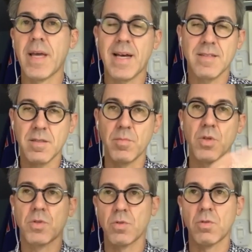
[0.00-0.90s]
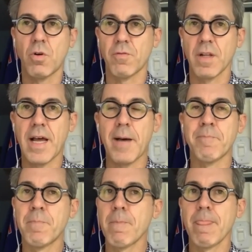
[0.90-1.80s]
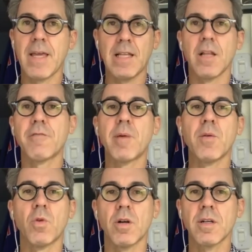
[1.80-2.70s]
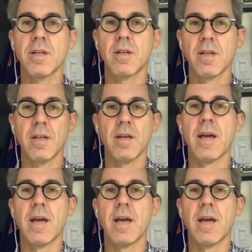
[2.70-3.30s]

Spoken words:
but we had some mutual overlap. He loved my work.